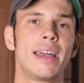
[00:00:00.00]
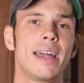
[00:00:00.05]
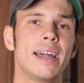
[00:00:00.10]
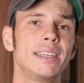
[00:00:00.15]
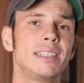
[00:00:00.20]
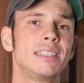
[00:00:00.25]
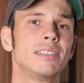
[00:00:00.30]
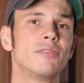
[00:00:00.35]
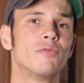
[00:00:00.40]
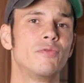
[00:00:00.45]

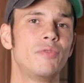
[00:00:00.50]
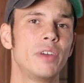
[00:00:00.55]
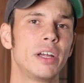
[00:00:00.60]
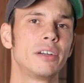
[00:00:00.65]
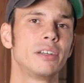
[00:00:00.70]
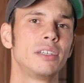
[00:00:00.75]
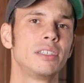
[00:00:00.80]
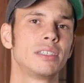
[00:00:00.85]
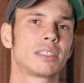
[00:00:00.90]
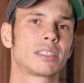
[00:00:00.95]
any
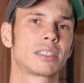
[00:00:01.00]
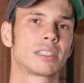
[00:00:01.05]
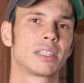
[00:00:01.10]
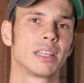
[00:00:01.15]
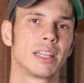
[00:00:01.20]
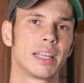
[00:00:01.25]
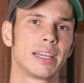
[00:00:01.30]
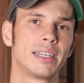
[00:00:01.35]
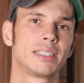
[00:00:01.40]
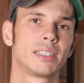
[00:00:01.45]
very
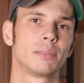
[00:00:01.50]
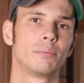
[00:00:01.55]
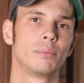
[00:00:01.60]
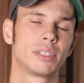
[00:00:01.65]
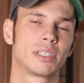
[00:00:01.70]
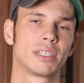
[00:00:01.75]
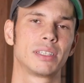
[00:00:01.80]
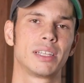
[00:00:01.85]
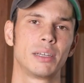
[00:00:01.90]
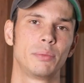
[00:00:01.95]
slight
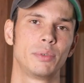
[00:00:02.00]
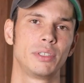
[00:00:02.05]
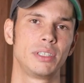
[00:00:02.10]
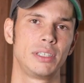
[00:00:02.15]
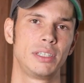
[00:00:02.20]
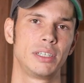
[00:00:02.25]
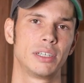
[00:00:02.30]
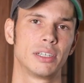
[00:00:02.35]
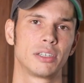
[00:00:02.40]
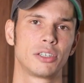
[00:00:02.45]
misalignment
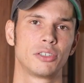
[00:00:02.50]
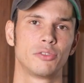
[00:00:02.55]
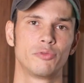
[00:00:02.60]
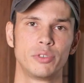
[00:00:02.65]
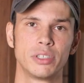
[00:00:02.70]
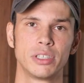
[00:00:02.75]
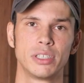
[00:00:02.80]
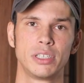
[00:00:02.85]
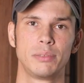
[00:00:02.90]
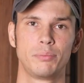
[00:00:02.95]
here could
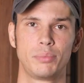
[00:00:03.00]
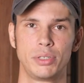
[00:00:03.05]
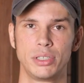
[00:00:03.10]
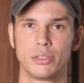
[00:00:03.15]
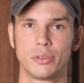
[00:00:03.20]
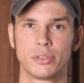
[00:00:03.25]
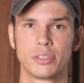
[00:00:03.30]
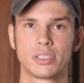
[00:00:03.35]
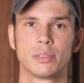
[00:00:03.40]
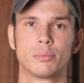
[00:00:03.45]
really be
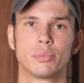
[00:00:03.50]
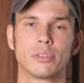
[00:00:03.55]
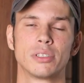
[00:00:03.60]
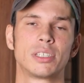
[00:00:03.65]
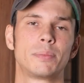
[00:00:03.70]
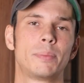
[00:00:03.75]
noticeable,